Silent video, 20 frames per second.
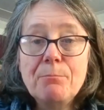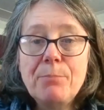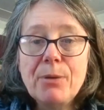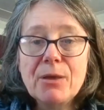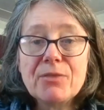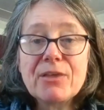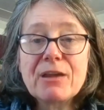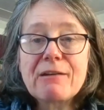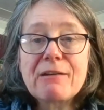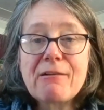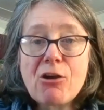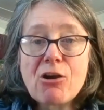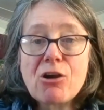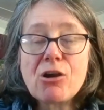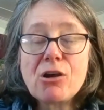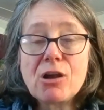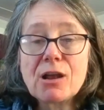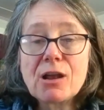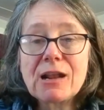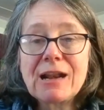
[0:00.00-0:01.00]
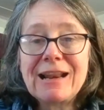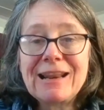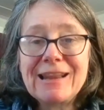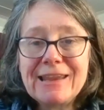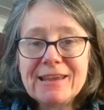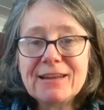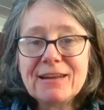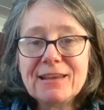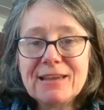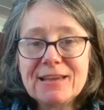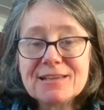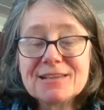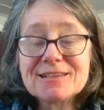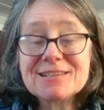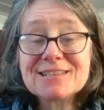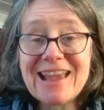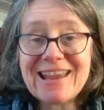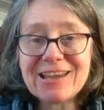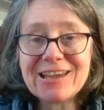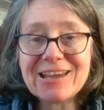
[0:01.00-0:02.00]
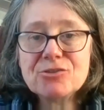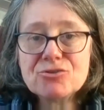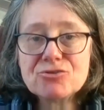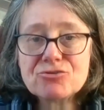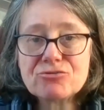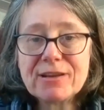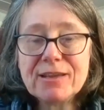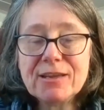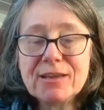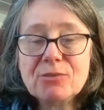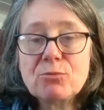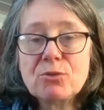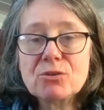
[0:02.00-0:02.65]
But there are clearly secondary,